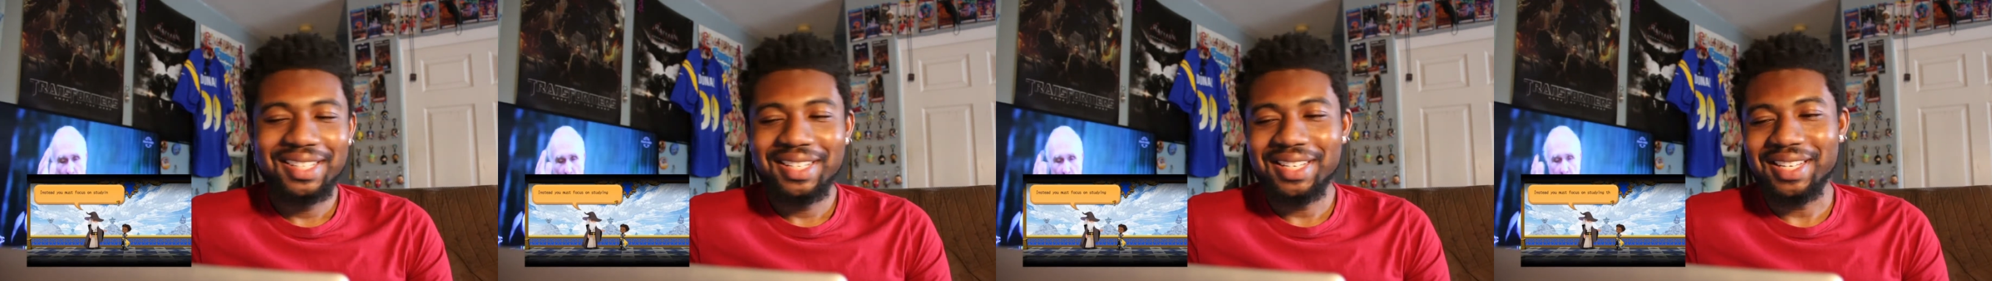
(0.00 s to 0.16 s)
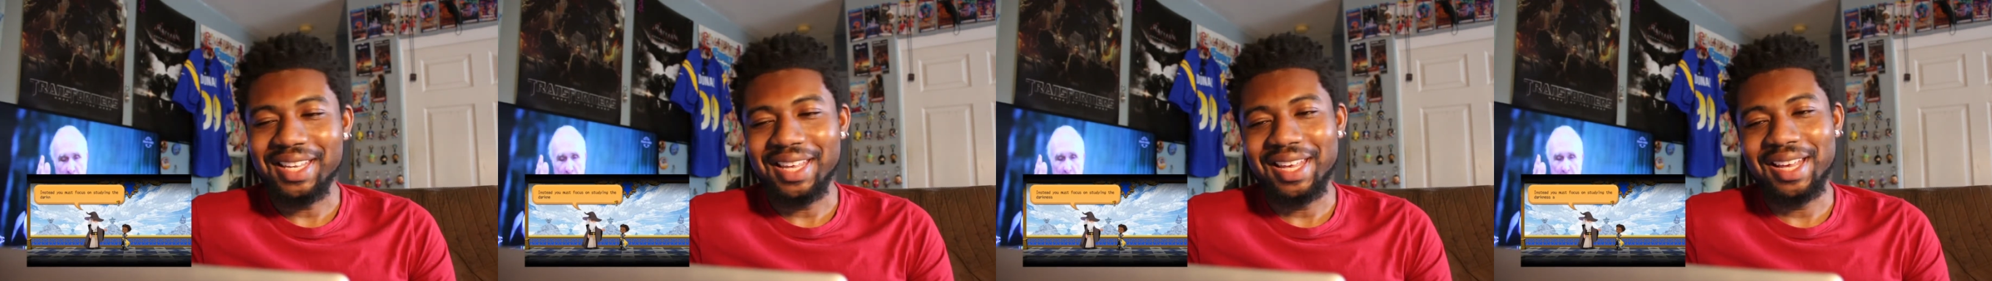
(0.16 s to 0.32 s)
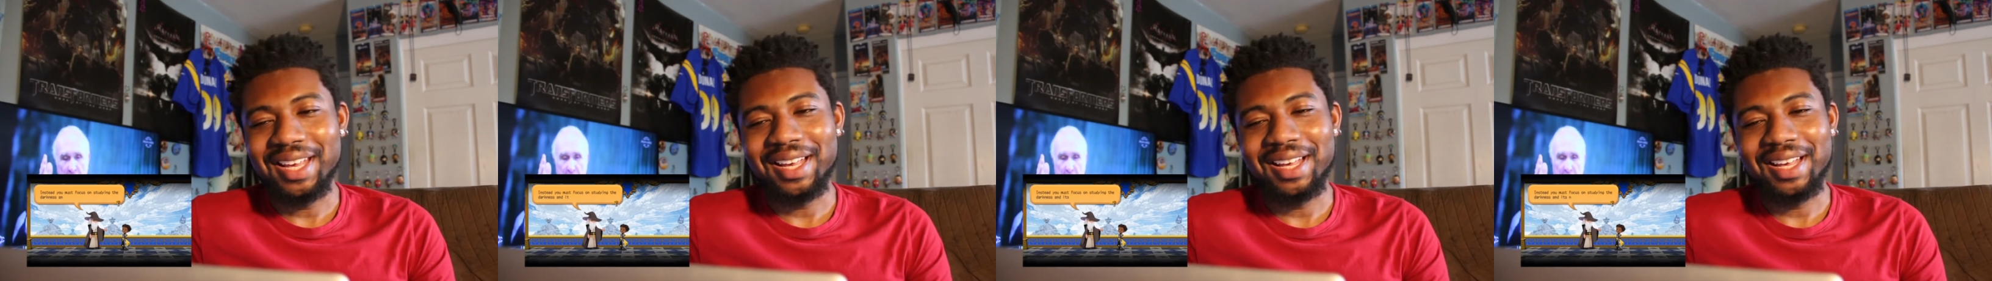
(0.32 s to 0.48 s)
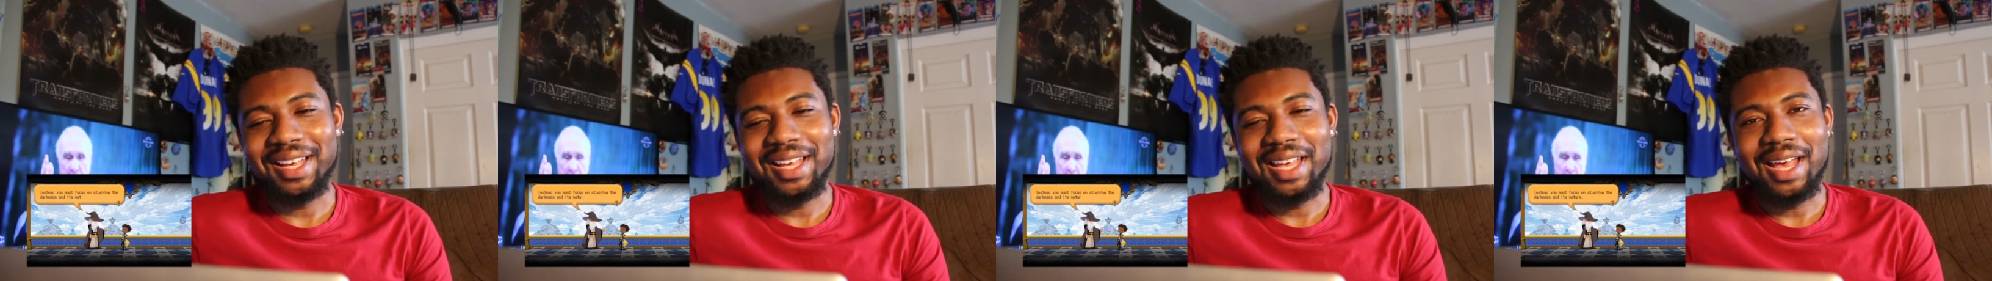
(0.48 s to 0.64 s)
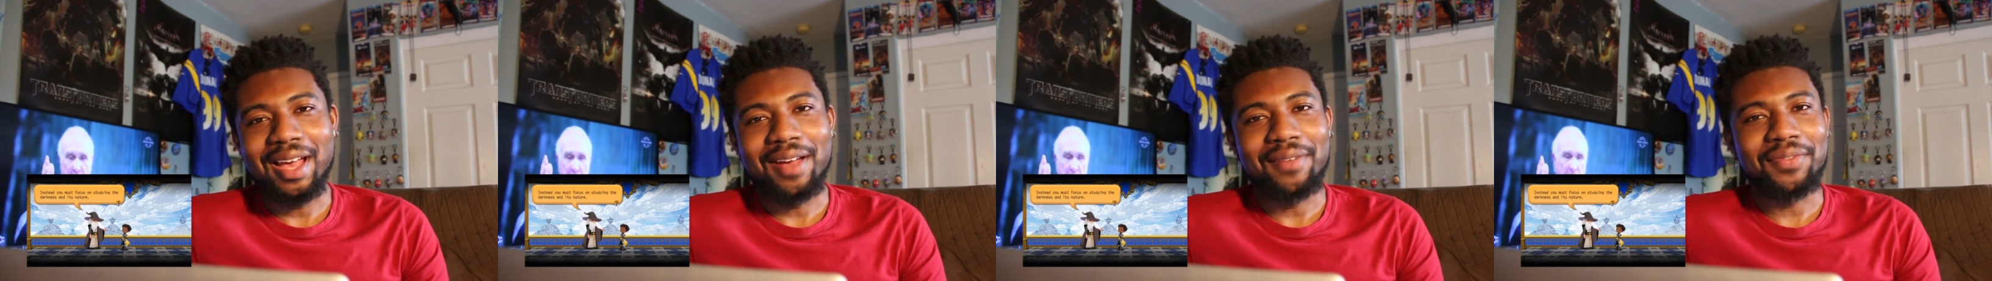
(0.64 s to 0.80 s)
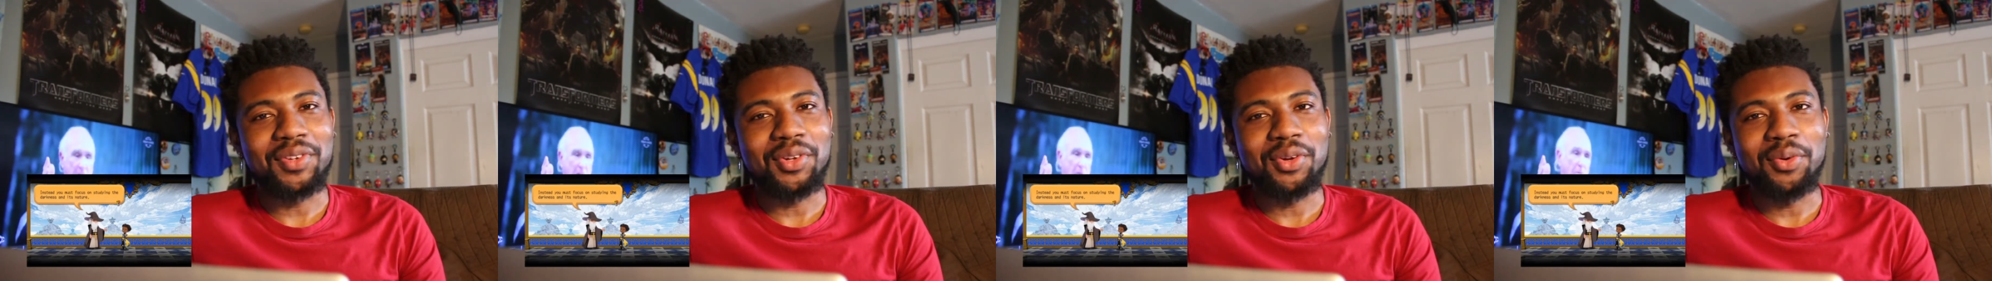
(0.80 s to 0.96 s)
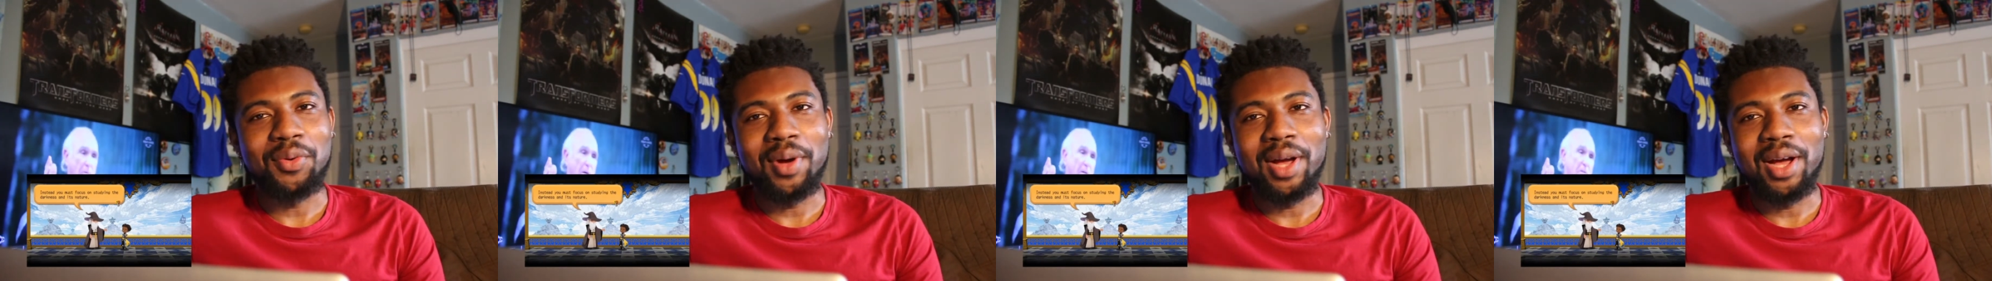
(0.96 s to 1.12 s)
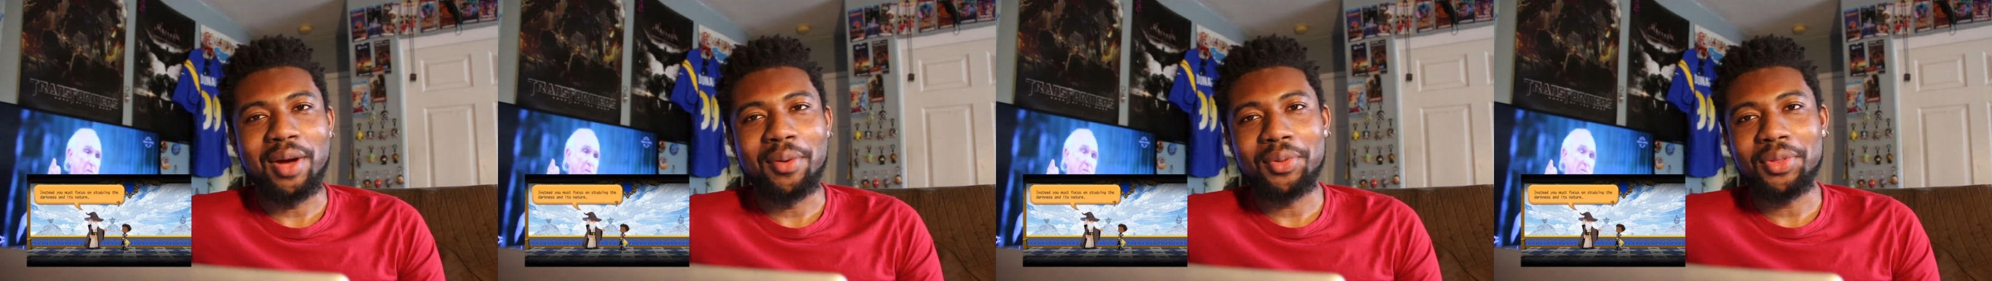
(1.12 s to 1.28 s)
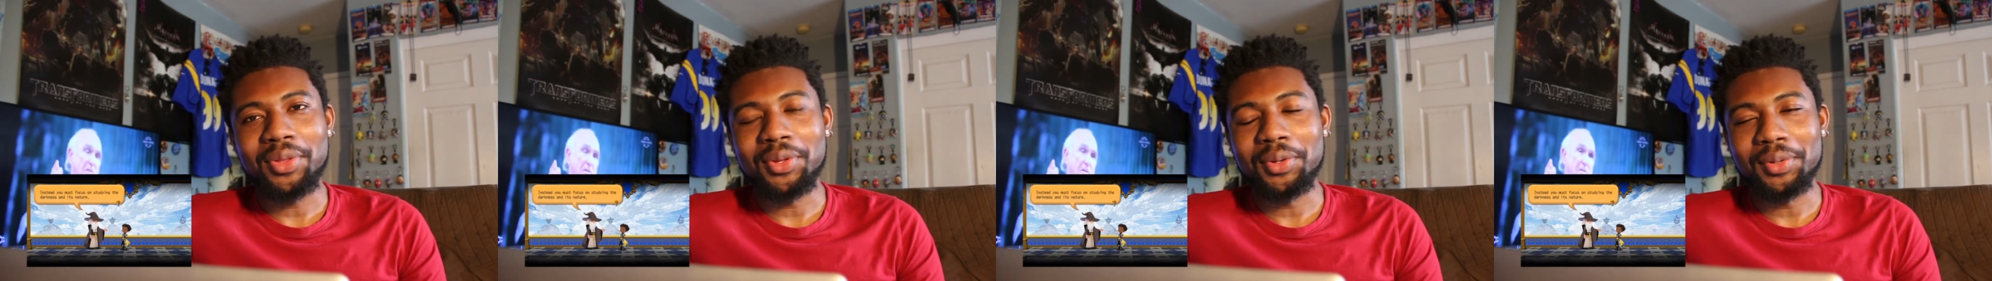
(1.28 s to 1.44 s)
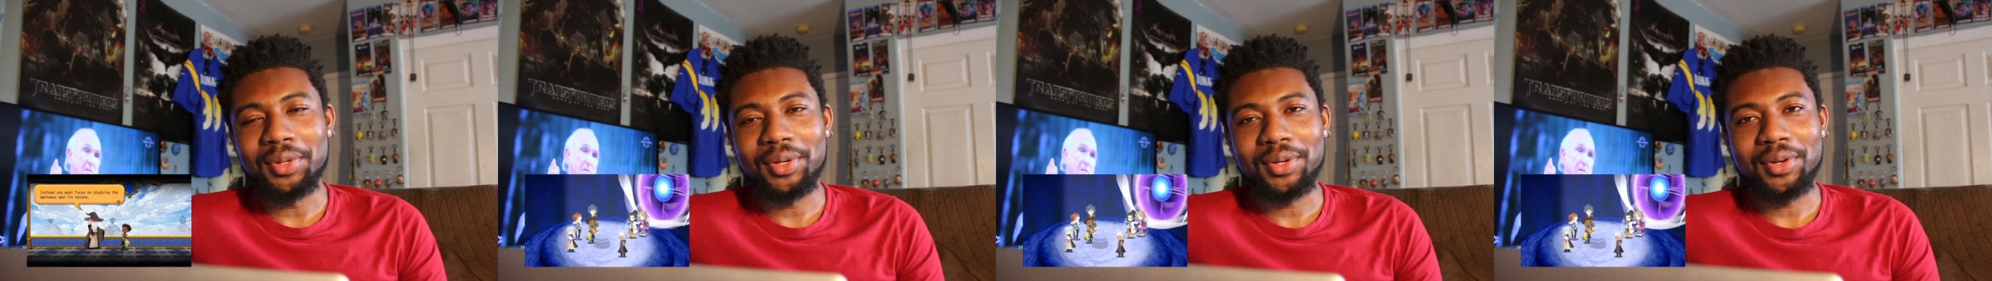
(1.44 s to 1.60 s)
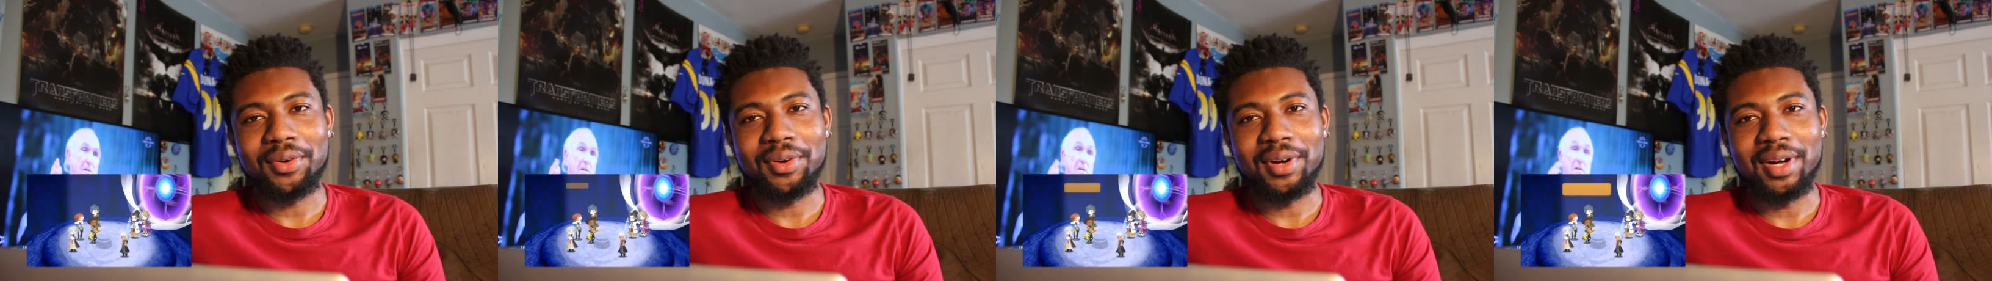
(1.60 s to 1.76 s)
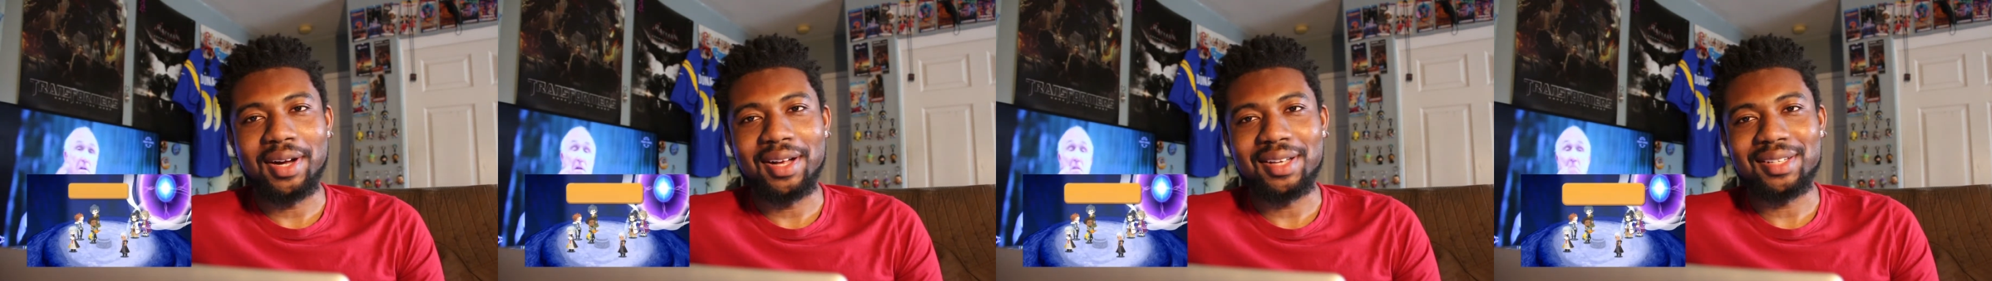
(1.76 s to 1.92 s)
yeah, after a while with Union
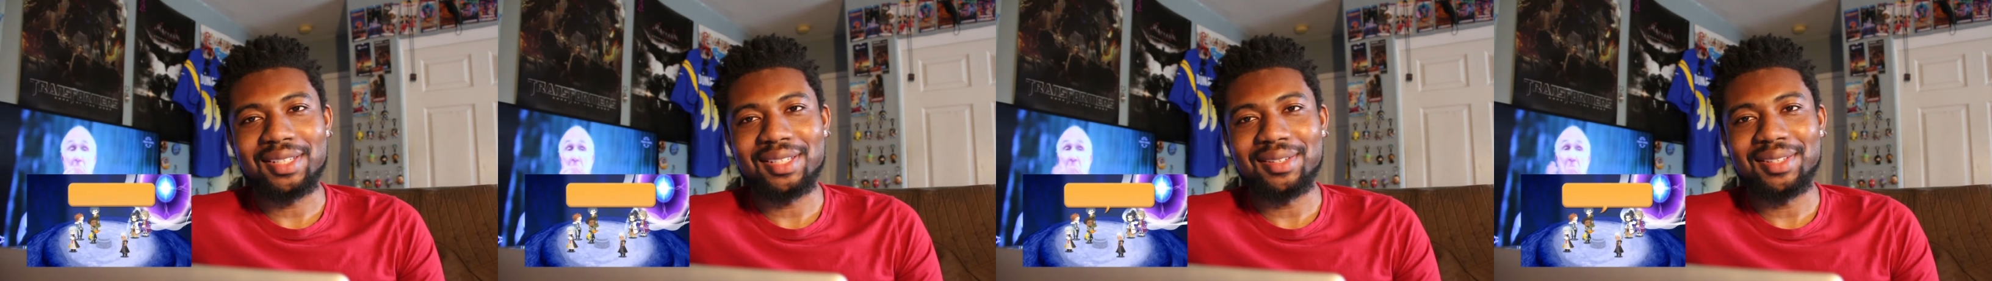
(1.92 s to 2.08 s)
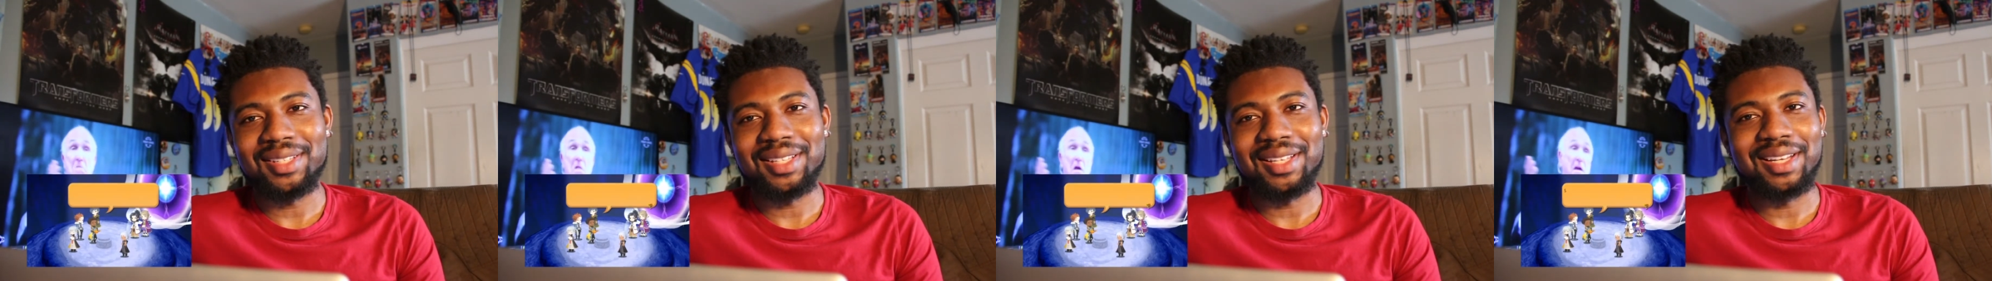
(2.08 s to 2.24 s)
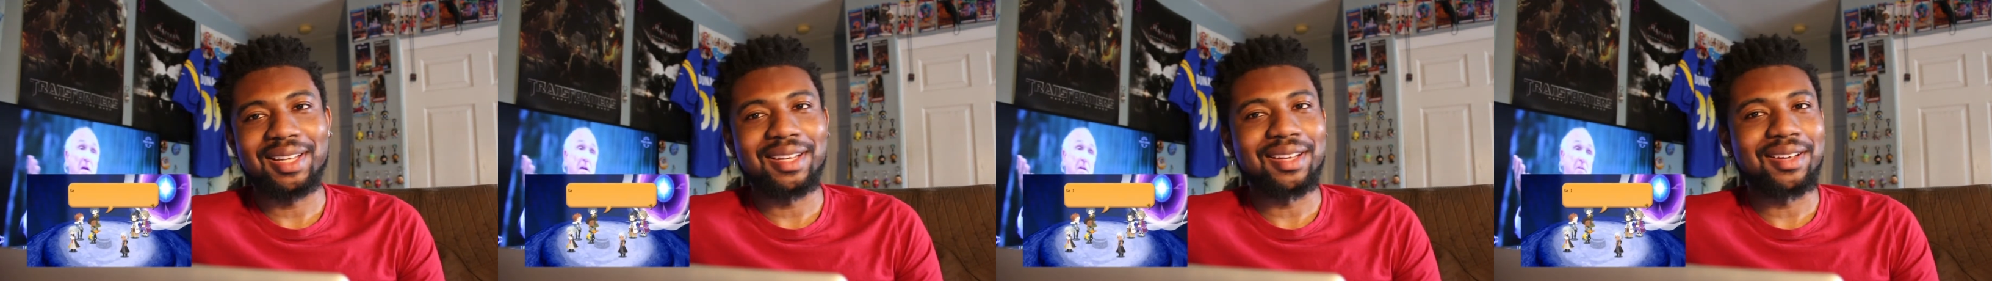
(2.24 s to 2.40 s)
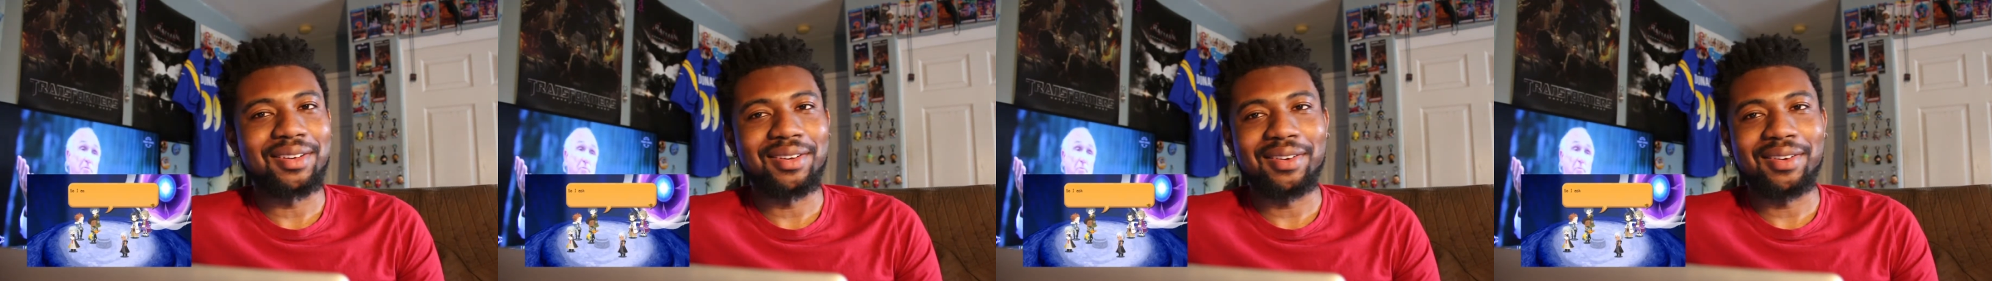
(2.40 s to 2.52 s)
Cross, I'm like,